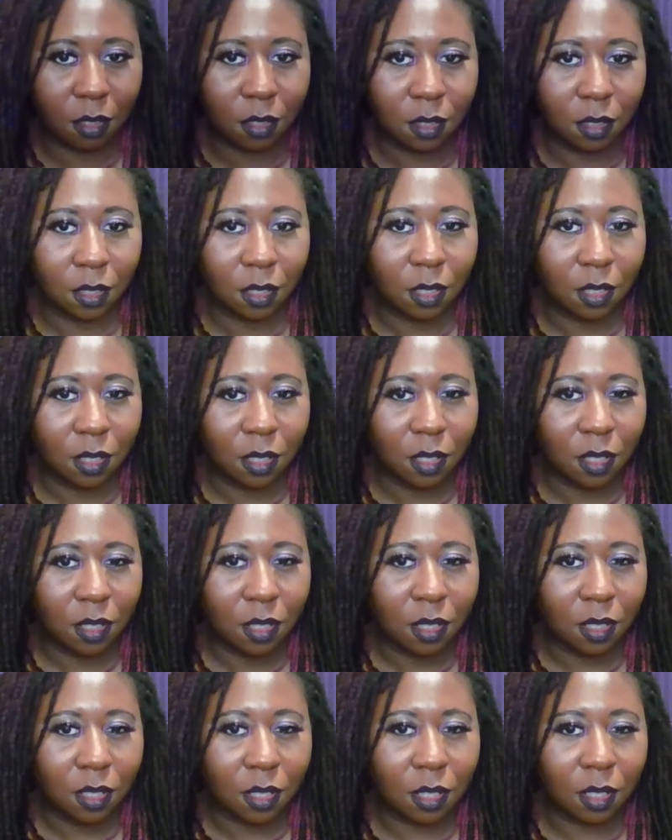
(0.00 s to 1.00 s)
Like
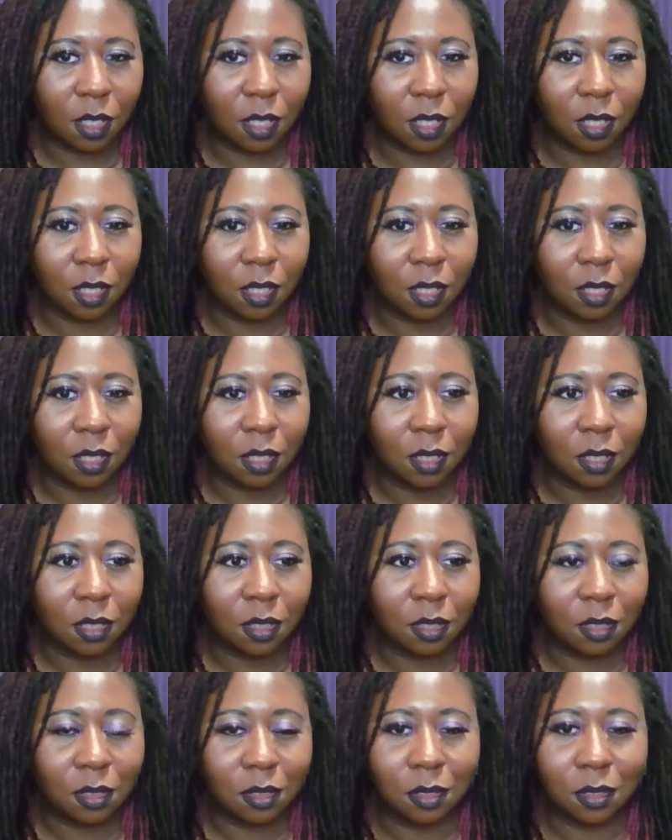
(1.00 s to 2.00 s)

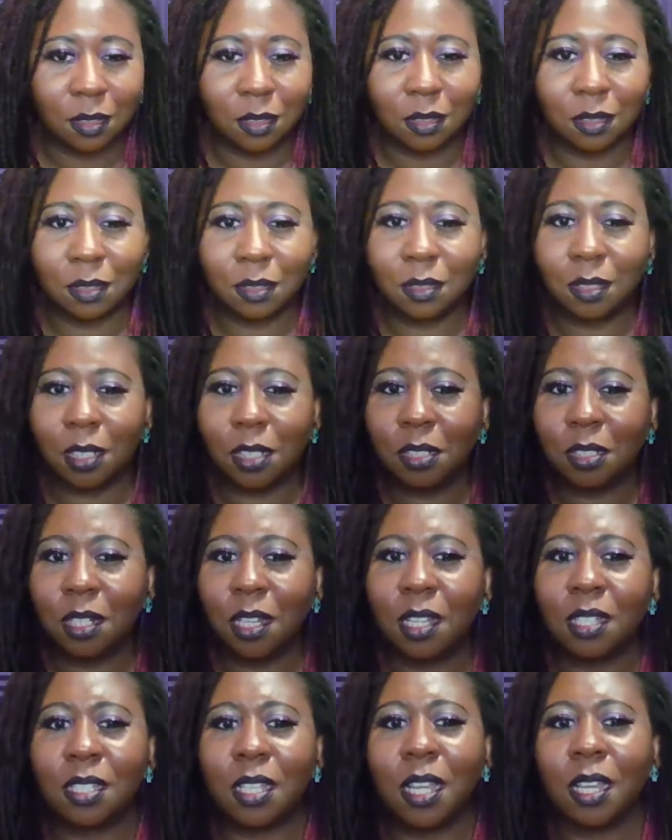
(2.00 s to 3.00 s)
Little Nas X can't
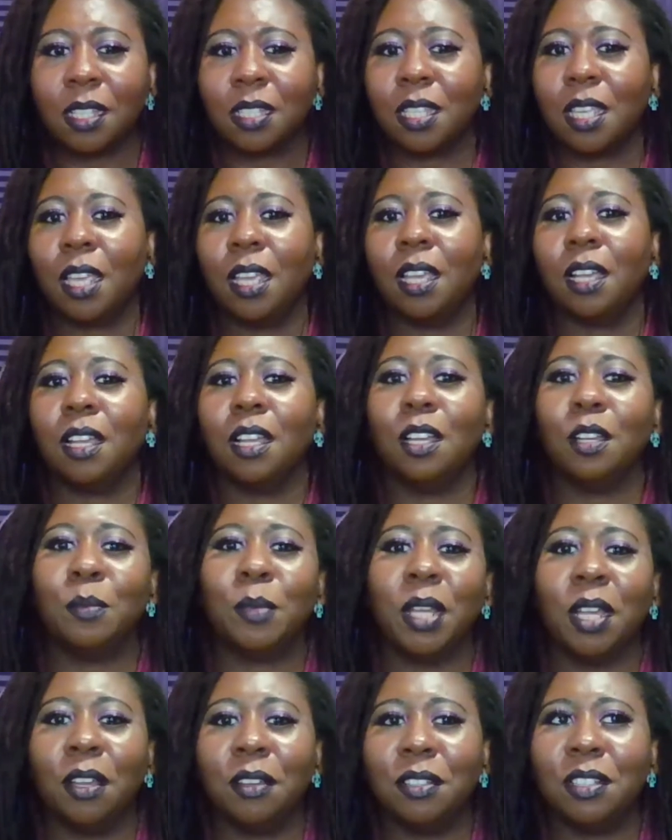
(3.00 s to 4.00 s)
come out and say that
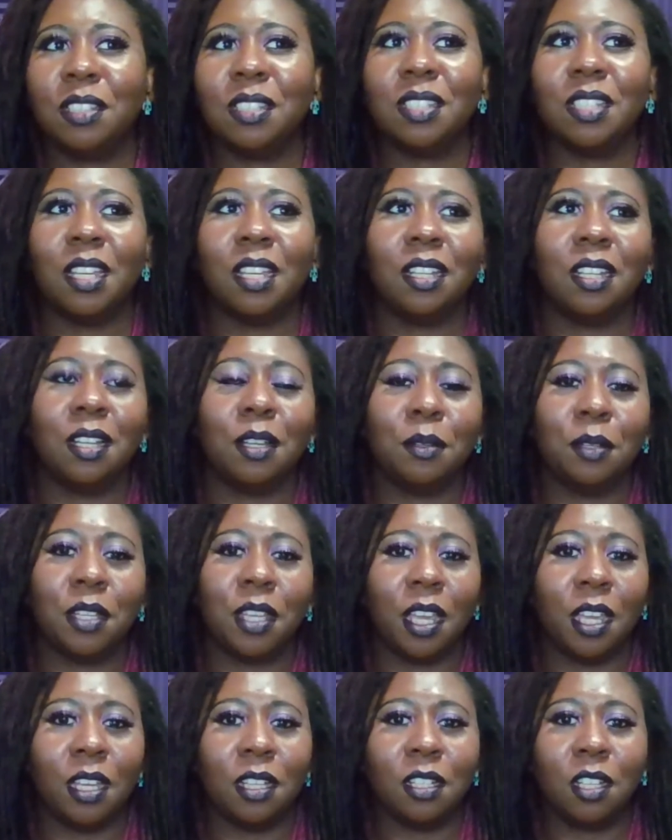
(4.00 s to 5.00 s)
I'm gay, and all of a
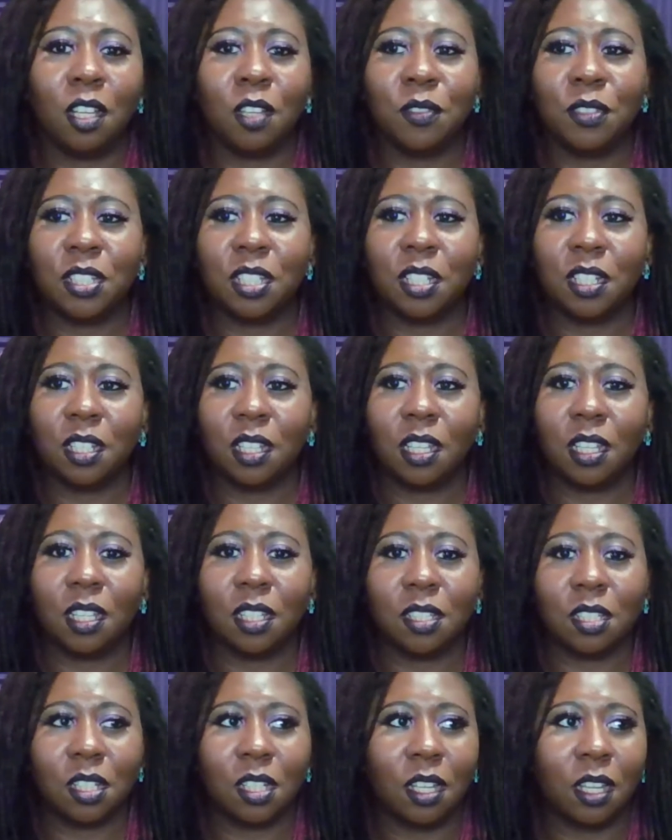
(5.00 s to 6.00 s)
sudden kids are like, "Hey,
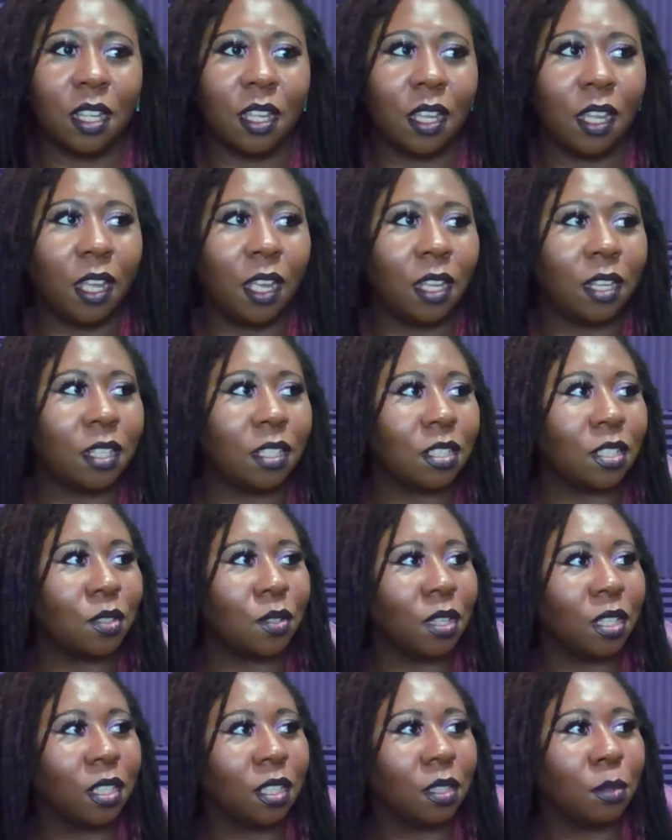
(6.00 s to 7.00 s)
this is what I need to be."
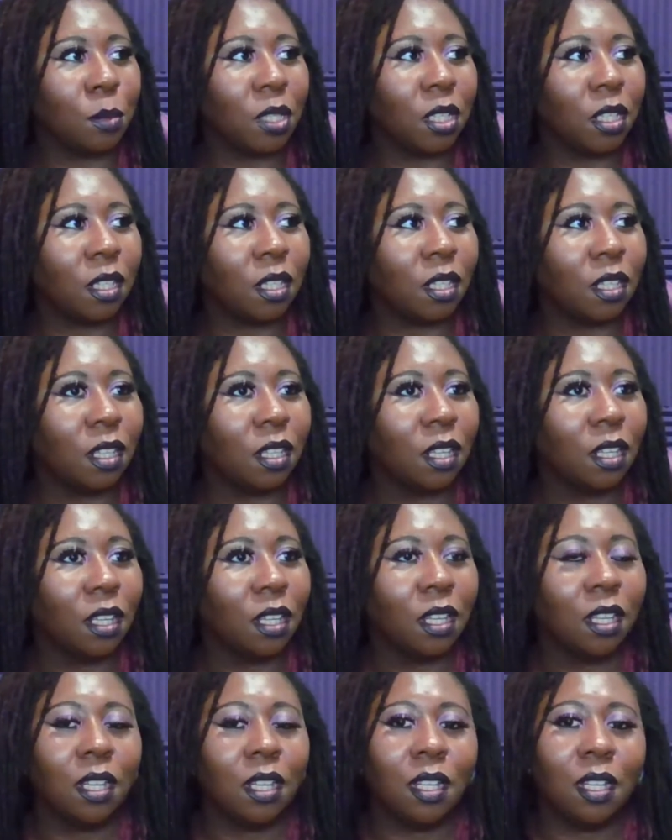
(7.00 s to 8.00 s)
Like
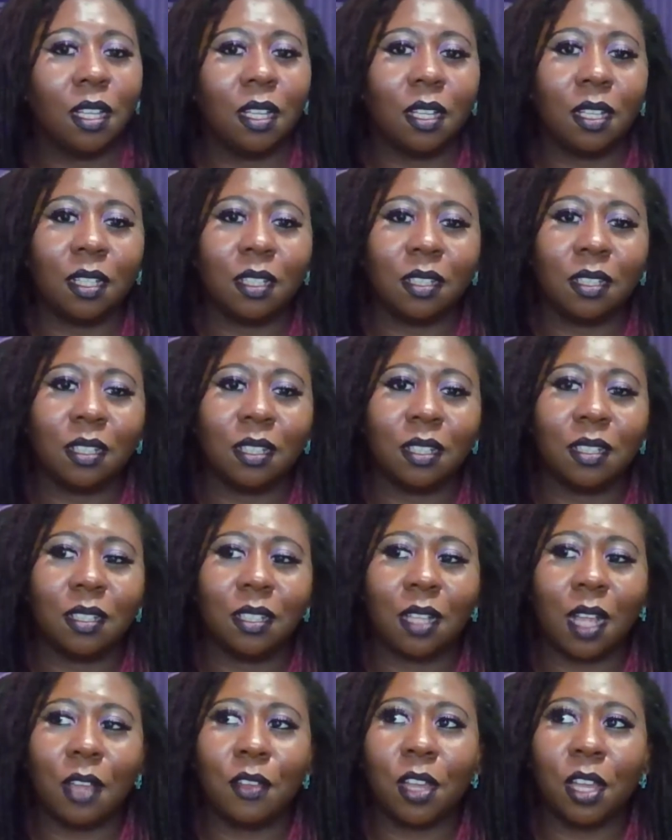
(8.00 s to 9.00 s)
I kind of feel
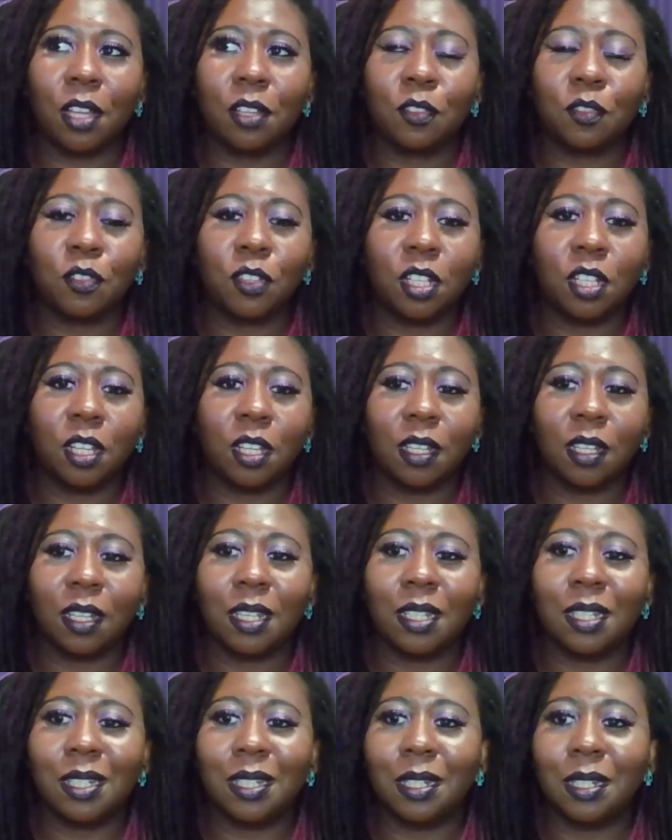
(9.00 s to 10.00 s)
like it needs to
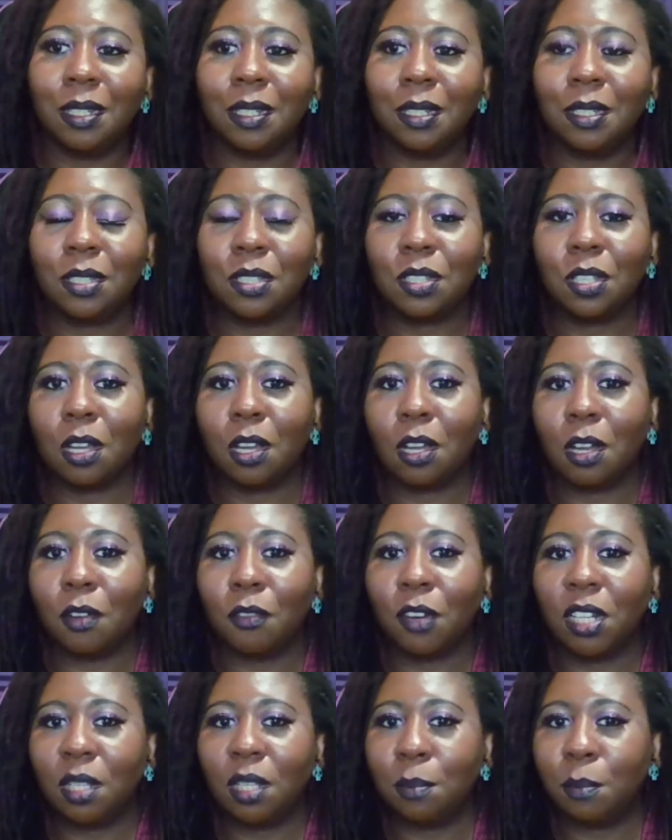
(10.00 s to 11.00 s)
already be
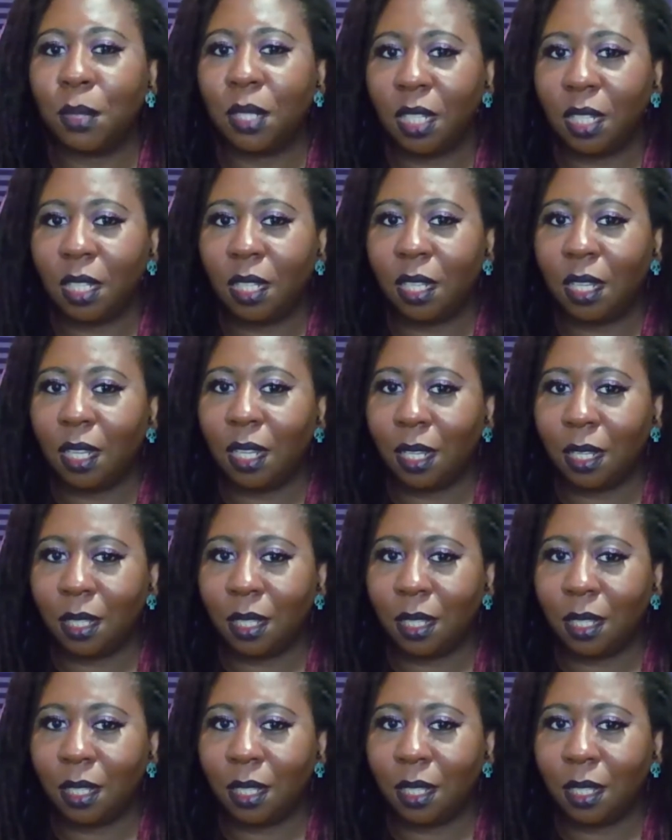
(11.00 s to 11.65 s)
in them.